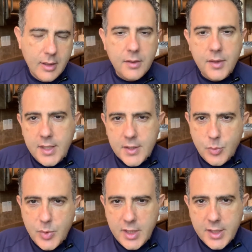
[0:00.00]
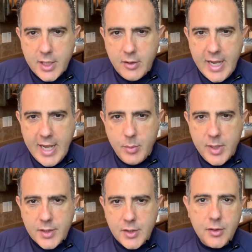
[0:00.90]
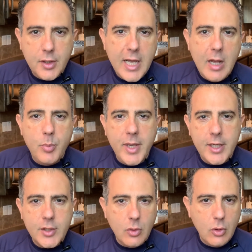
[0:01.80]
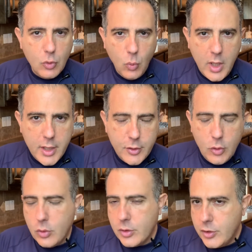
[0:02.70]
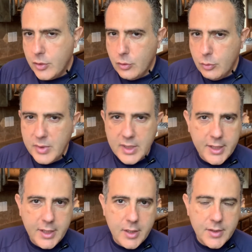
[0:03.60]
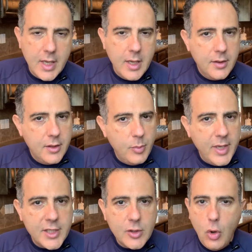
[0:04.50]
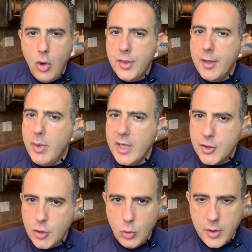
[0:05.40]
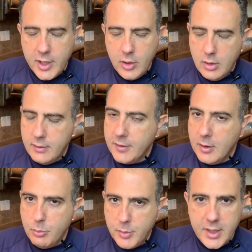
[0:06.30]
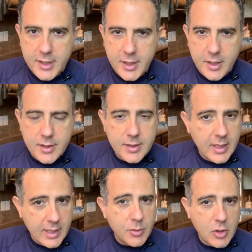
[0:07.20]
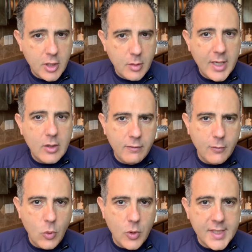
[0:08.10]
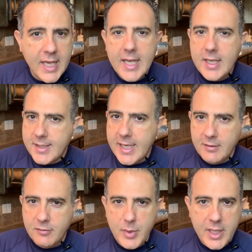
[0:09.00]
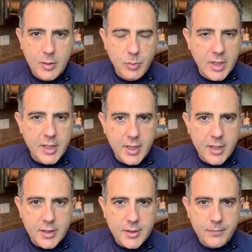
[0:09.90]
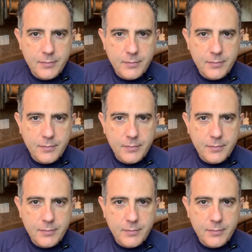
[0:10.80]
These millionaire habits, they're not based on 1 or 2 millionaires. They're based on the majority of millionaires. And I'm talking about, of course, self-made millionaires.